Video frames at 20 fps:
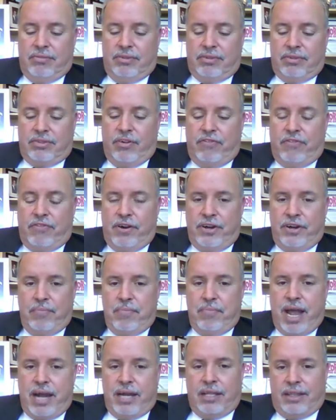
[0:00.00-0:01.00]
So far,
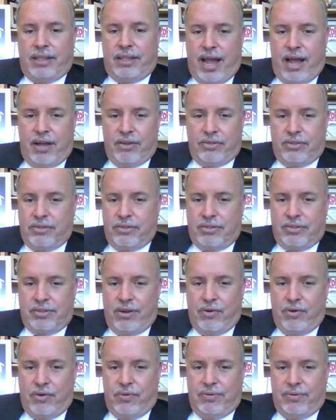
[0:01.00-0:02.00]
you're batting 1,000.
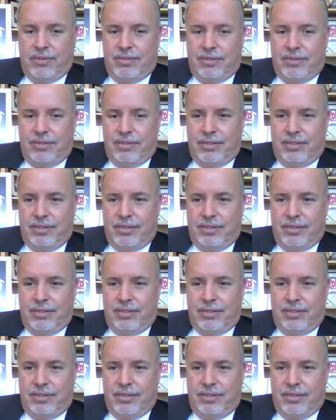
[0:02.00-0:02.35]
So